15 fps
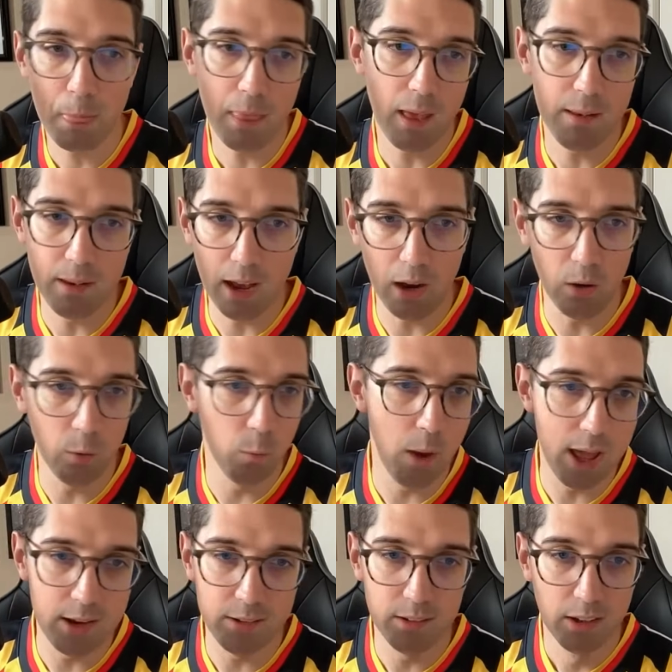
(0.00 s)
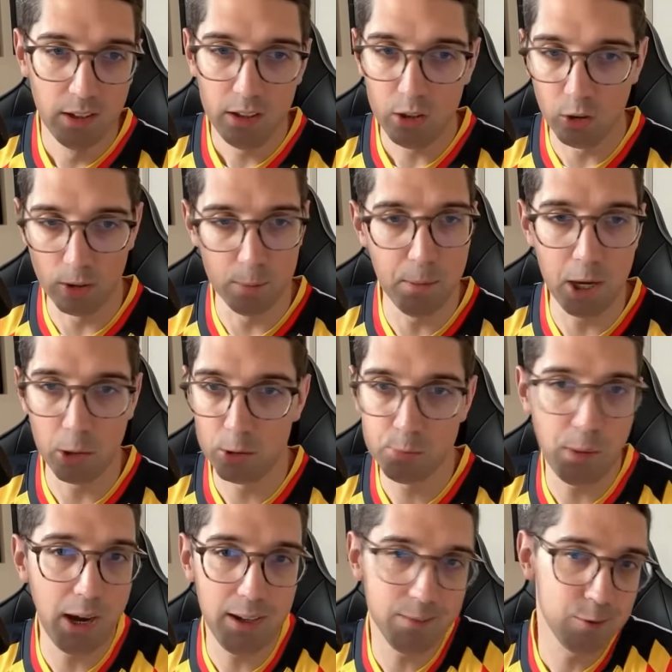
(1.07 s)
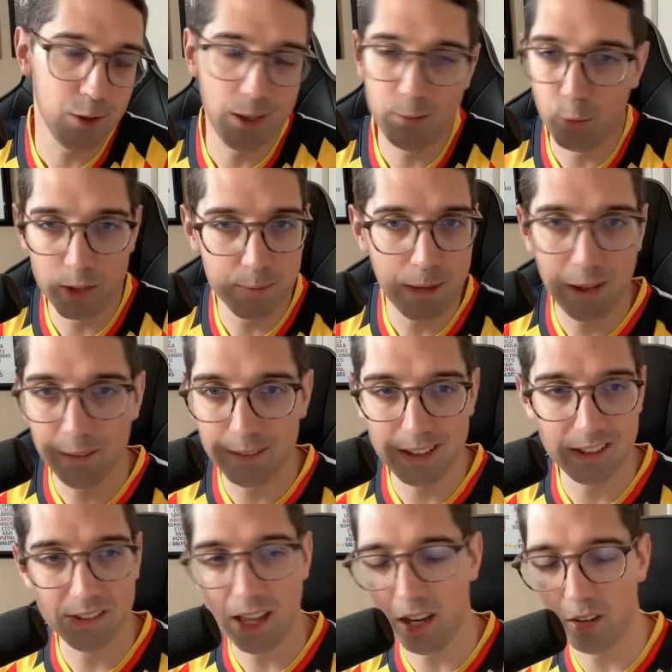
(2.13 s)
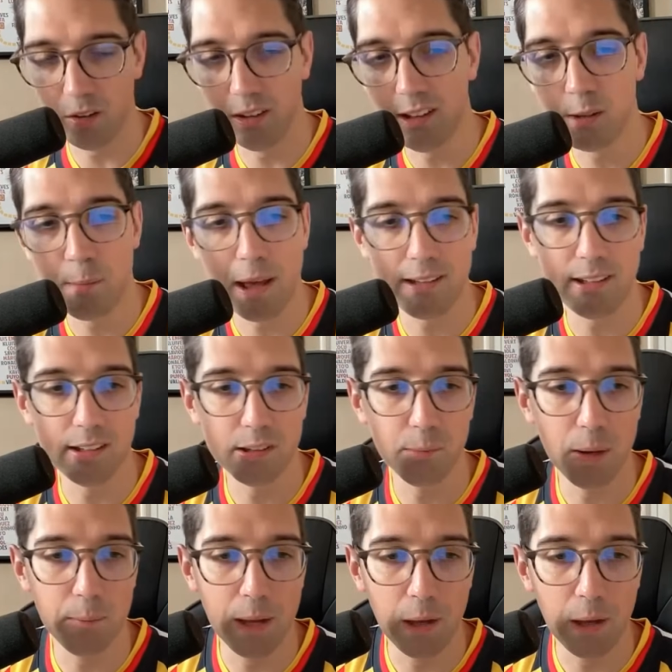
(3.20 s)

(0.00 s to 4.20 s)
And now when you're in a better spot, trying to force them out, I don't know, leaves a bad taste in my